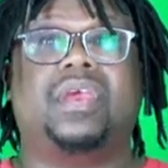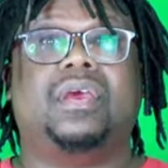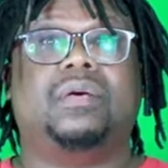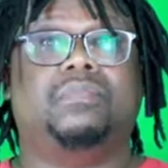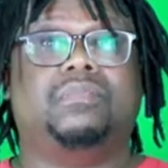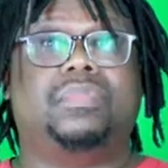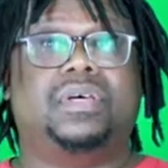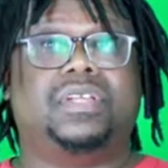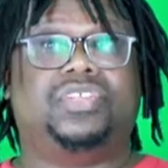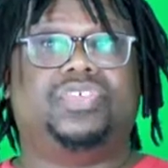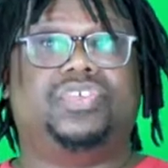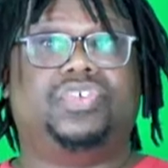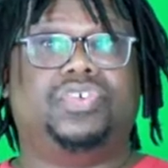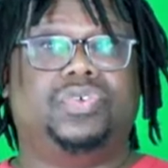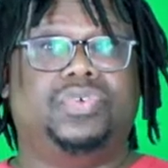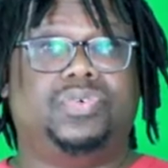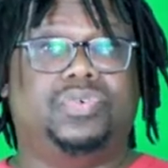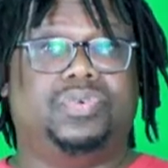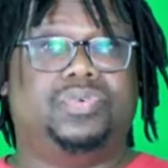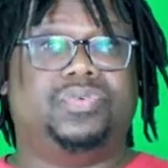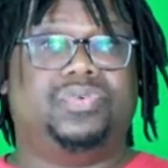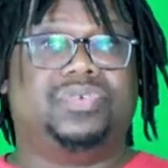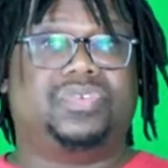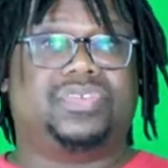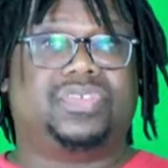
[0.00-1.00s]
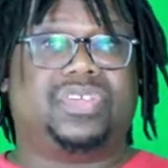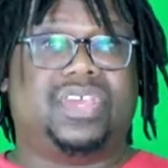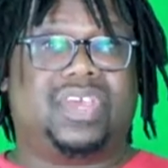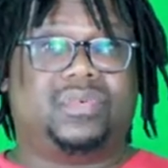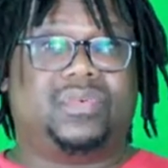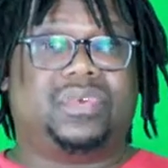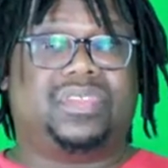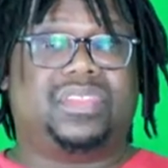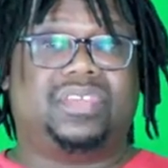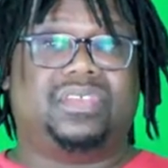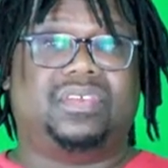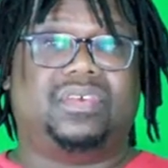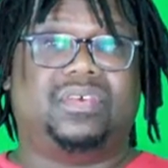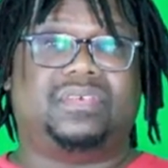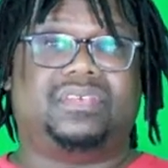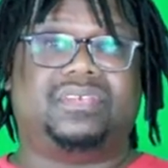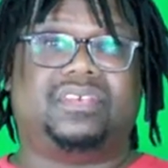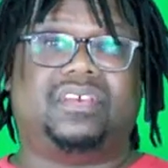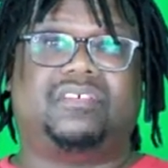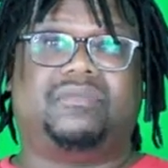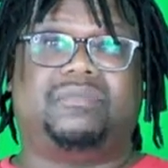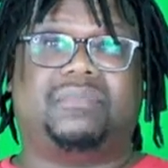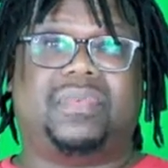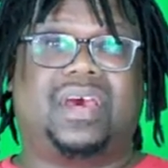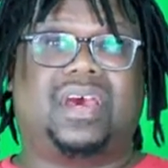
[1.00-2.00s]
but you said within
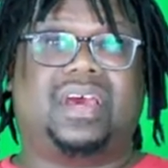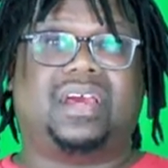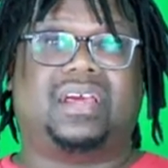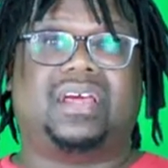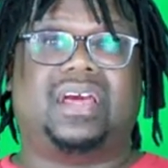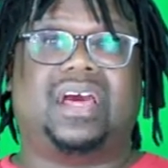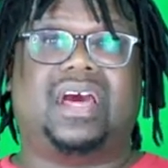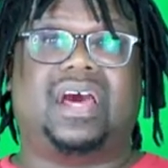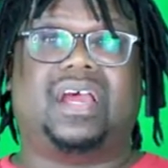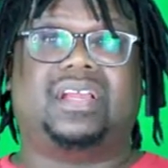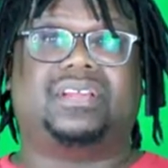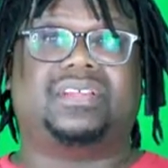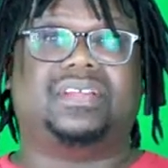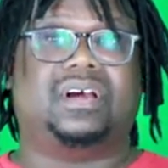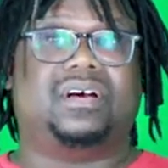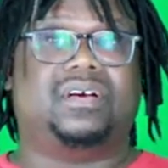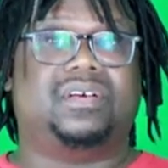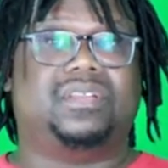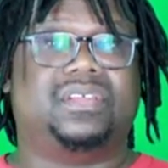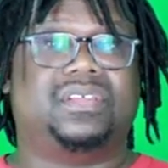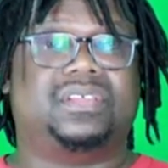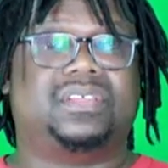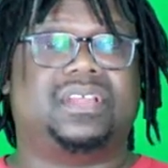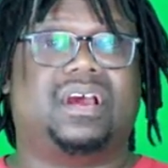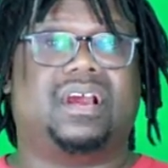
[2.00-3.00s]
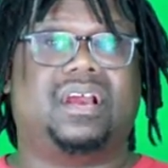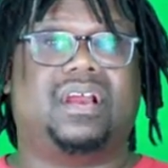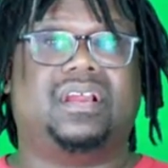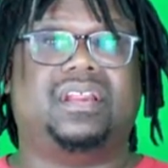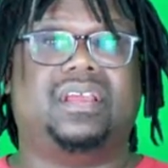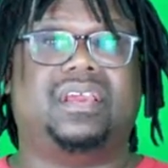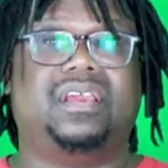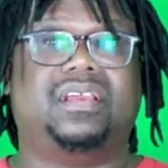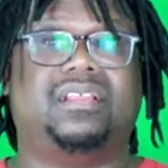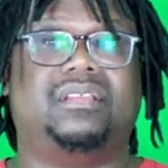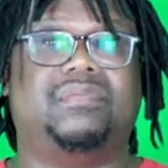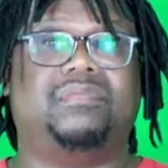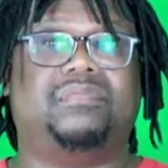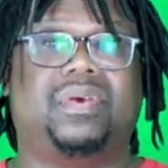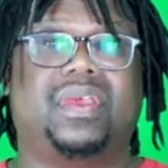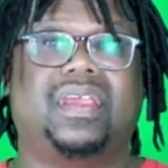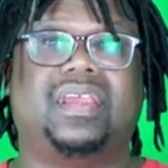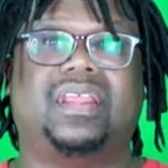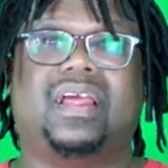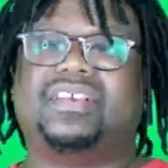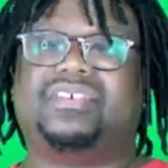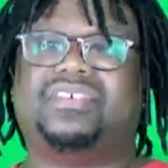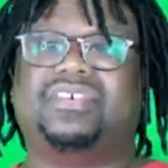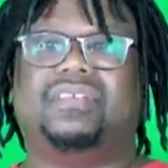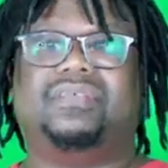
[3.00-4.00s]
yourself, my gosh, all this heartache and
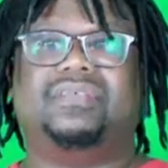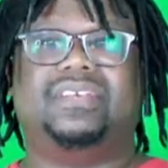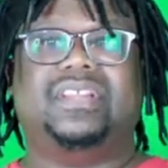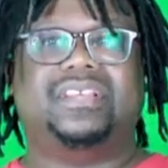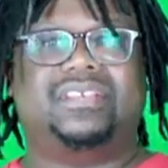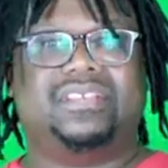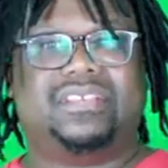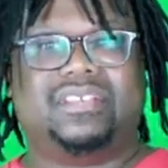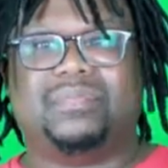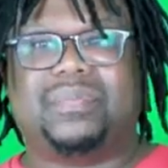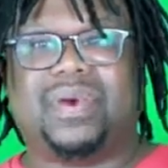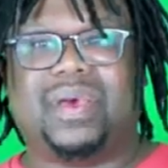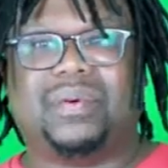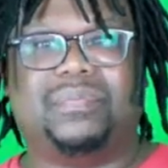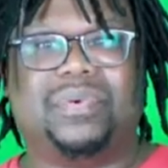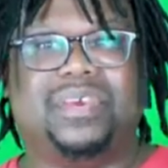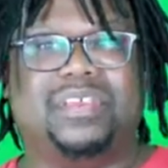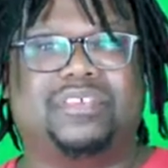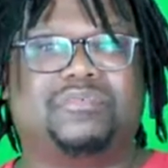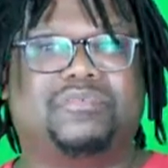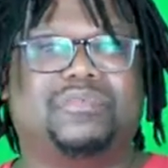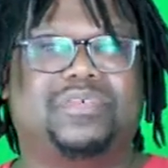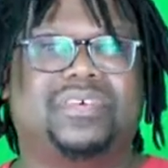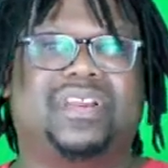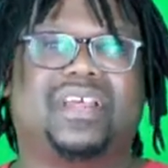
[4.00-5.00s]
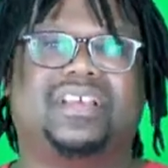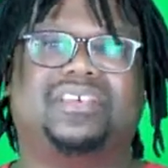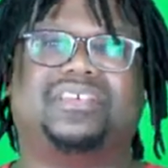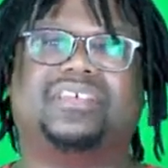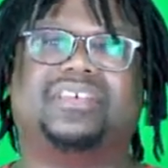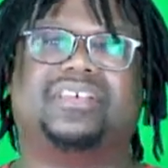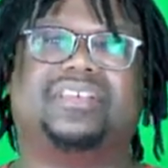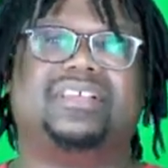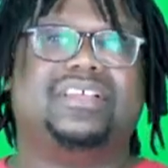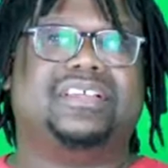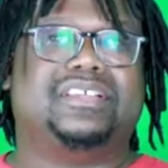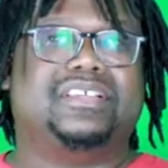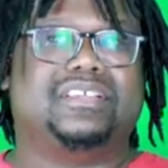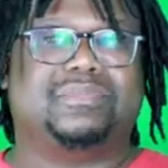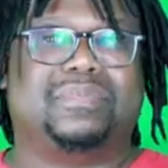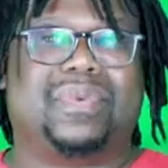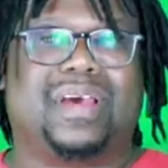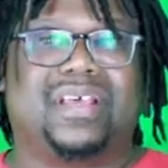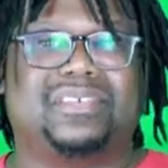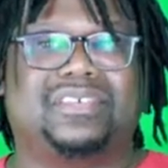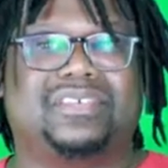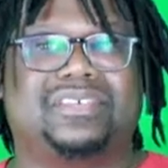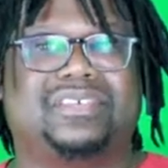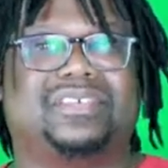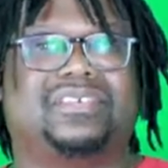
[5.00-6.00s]
pain. I should have listened to my best friend. I should have listened to
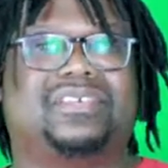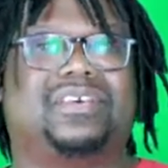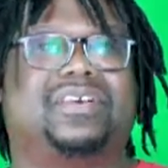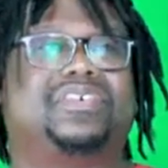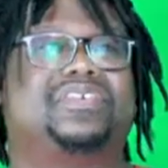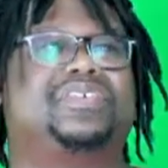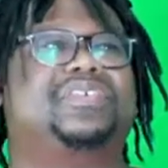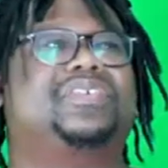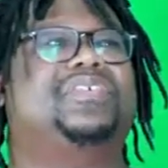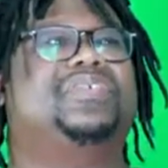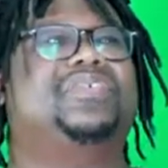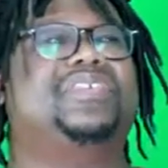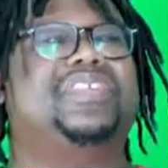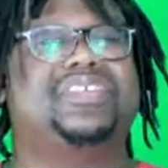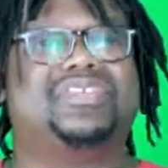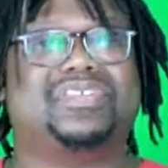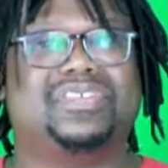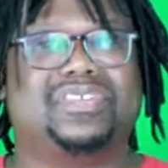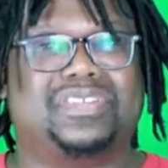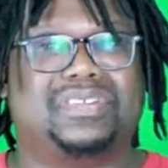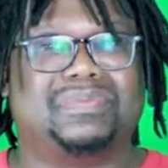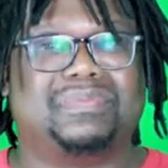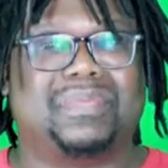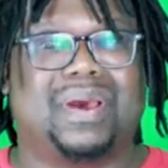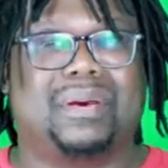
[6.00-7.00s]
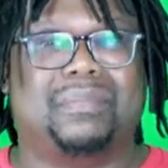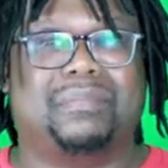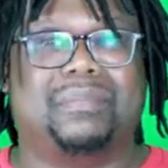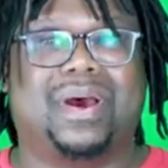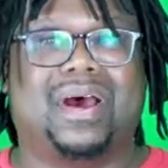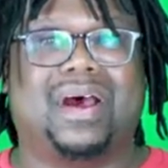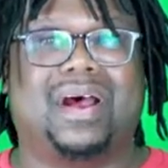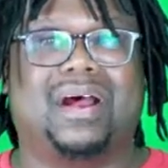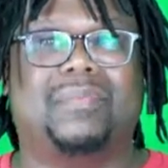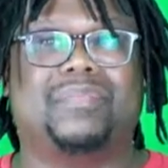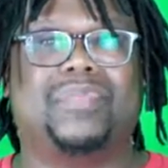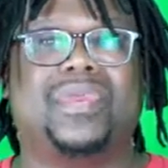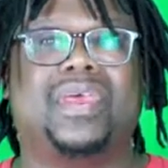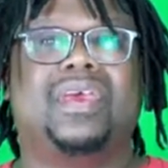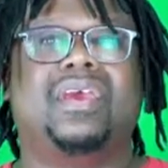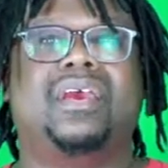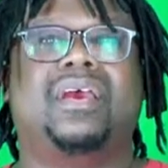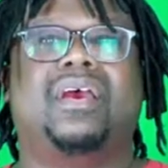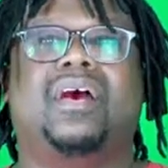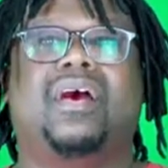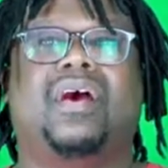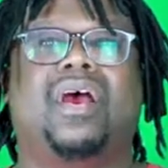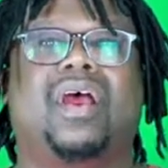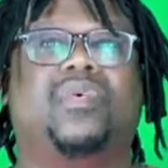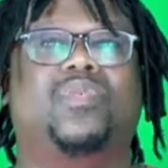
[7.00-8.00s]
my sister. I should have listened to my mom.
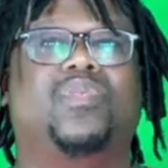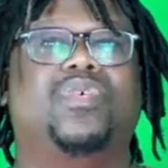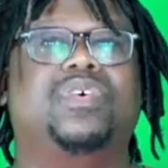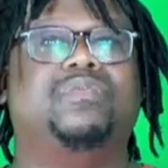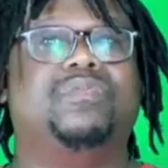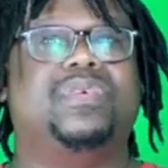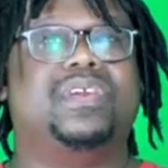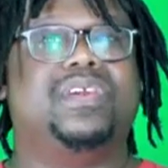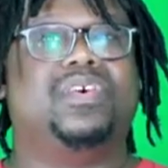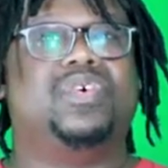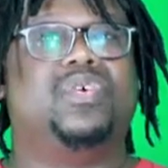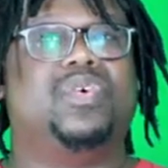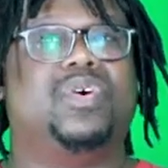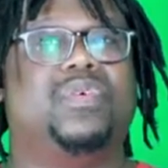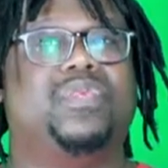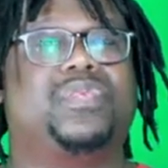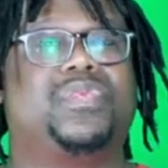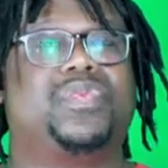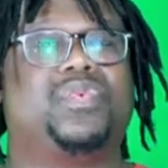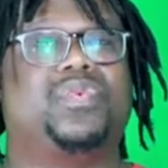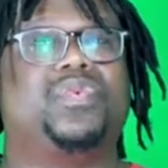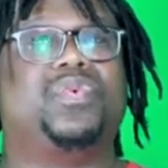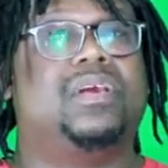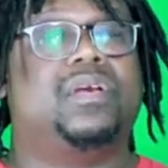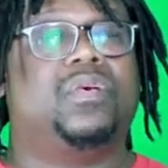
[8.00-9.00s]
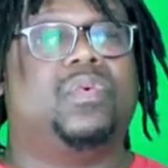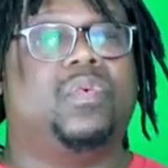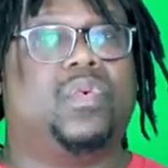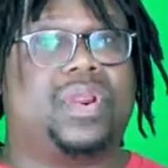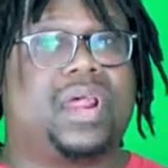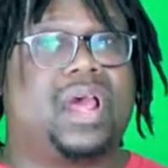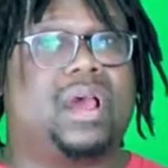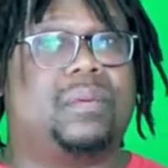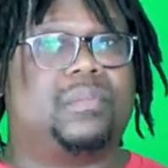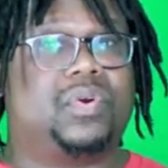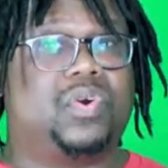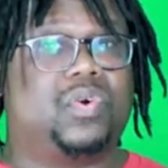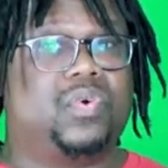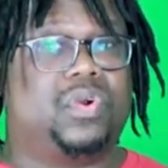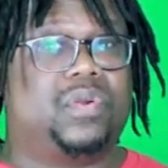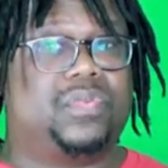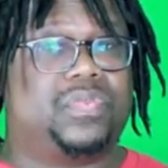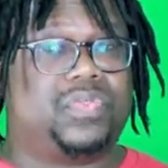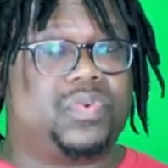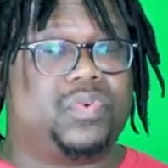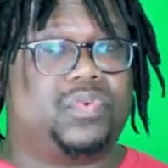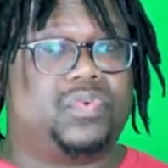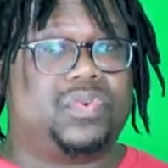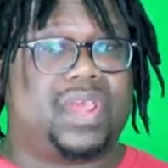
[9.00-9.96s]
I wouldn't be going through what I'm going through